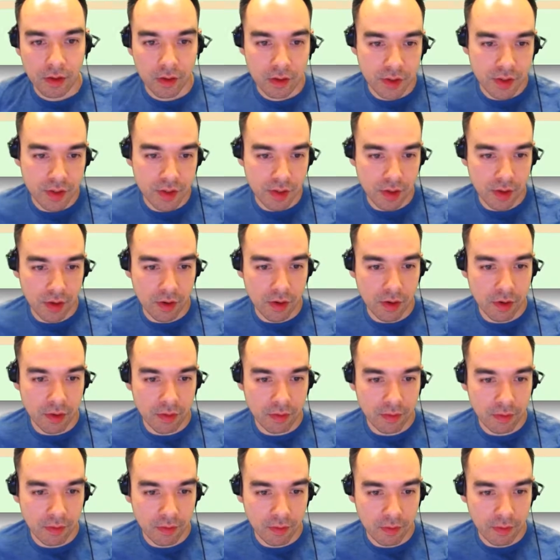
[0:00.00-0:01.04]
So
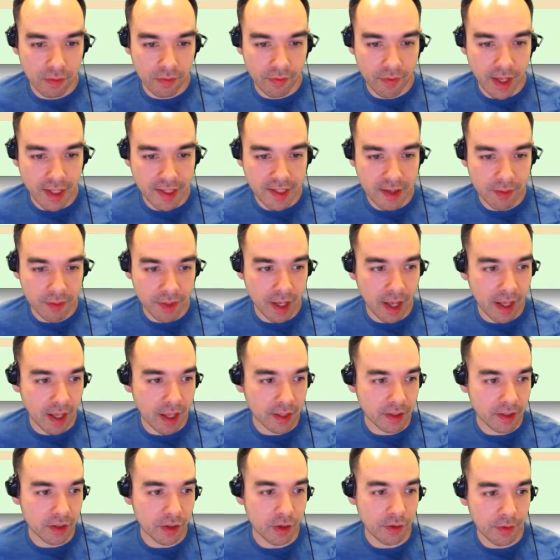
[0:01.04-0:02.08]
that's something I like
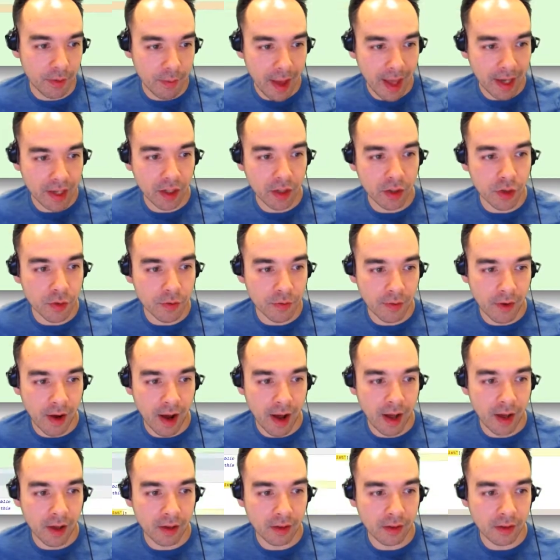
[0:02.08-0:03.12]
to do. If I'm adding a new
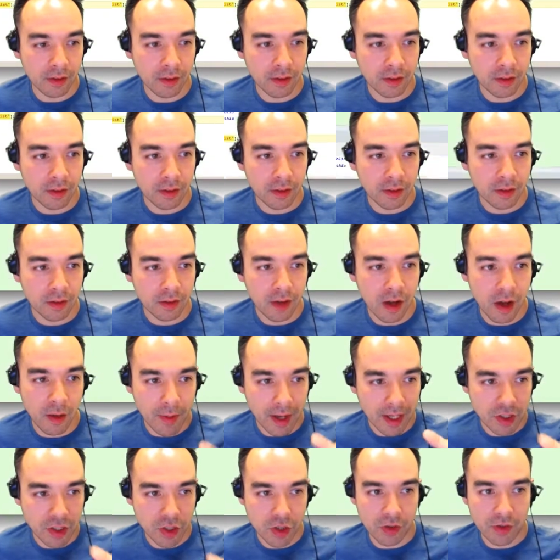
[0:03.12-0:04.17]
file, I'll
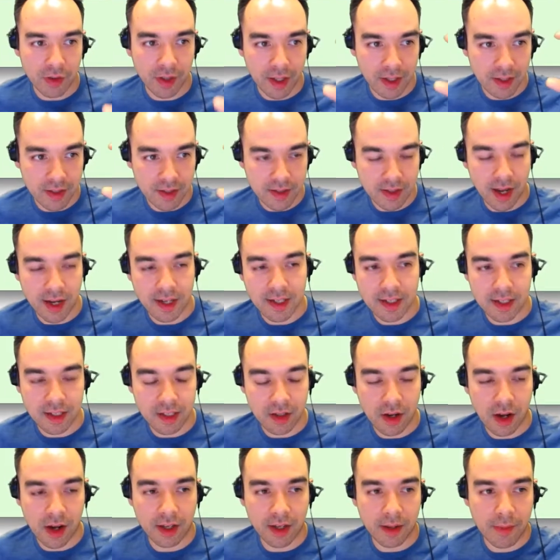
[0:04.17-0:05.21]
make sure that it's nicely
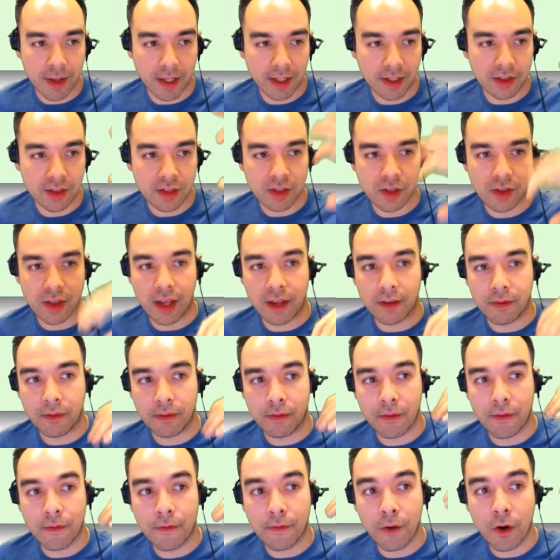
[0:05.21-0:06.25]
documented so that
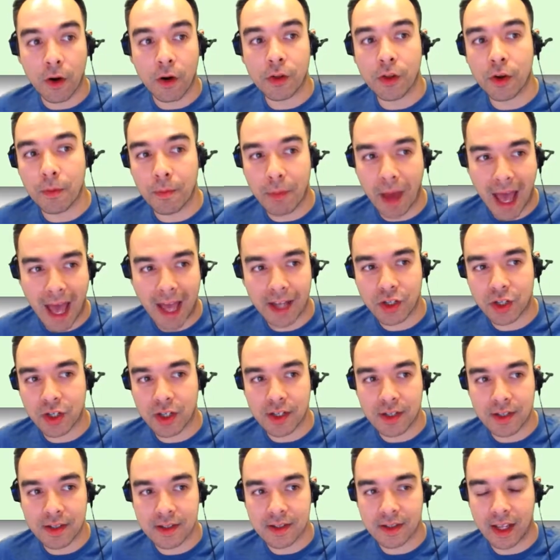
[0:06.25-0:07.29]
further
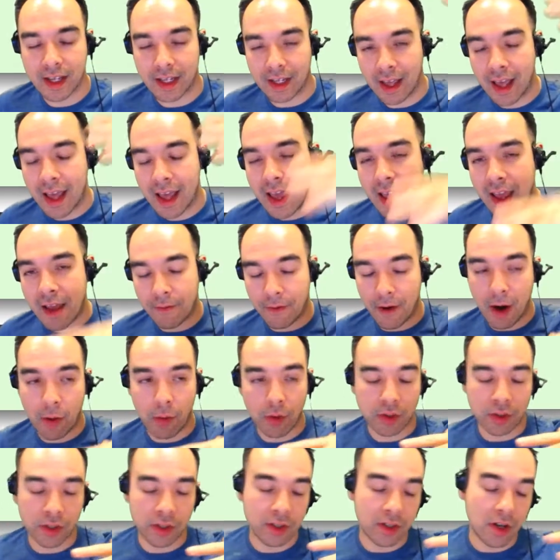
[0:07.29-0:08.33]
patches, like if I were
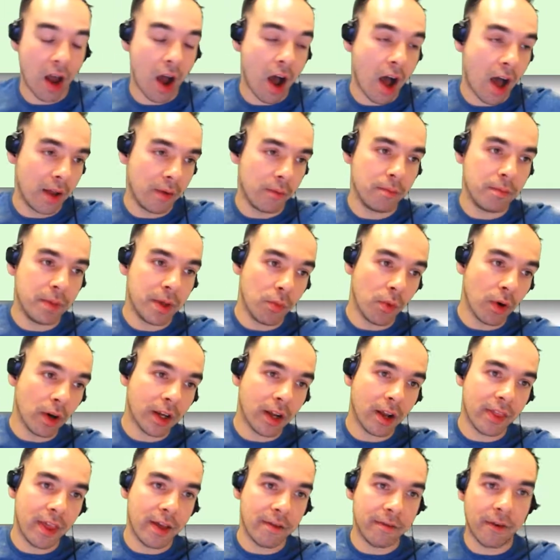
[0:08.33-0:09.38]
to not be working
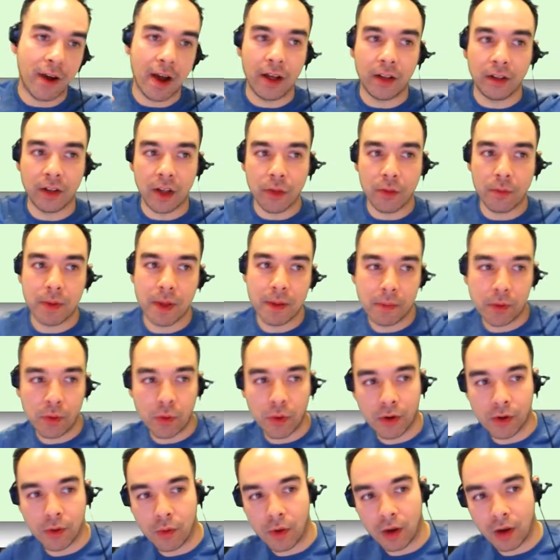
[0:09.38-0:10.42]
on that file and other people were
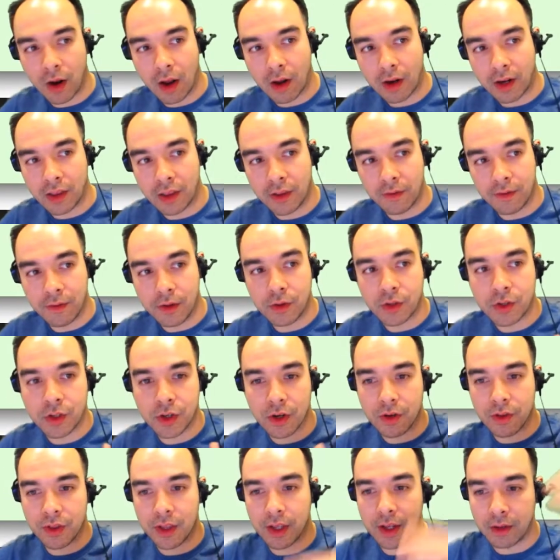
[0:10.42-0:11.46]
to work on it in the
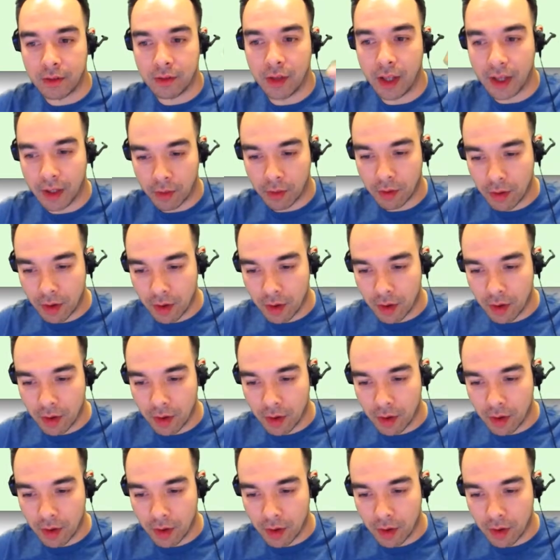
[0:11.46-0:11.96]
future, they'd like